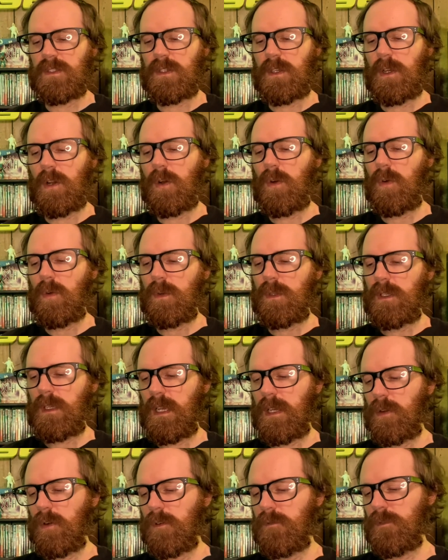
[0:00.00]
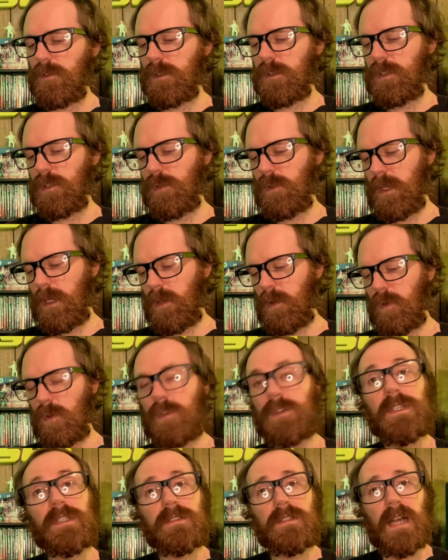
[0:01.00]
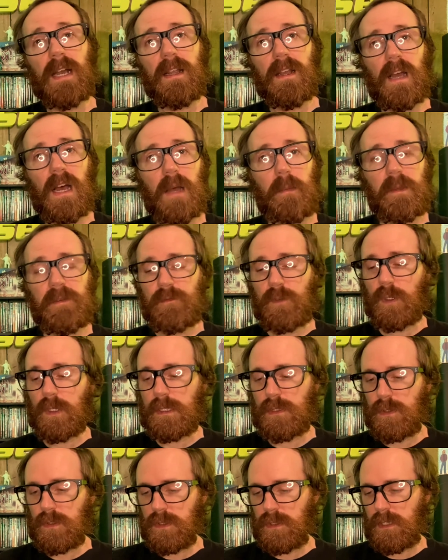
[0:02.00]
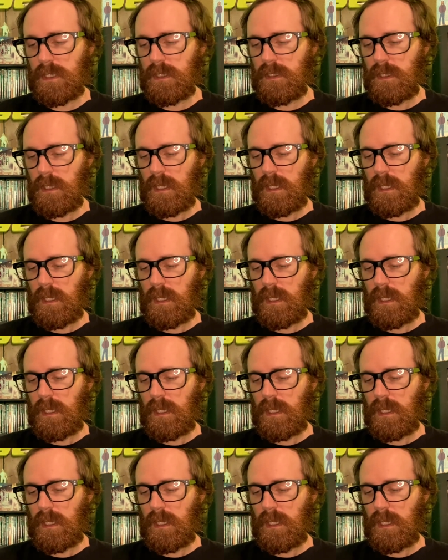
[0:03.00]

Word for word: Go head over to uh, oldies dot com if you're interested